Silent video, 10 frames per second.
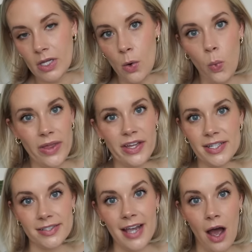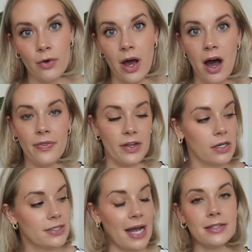with a discount on their
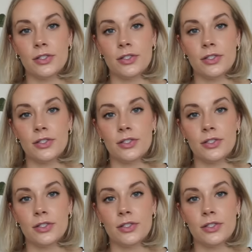sets.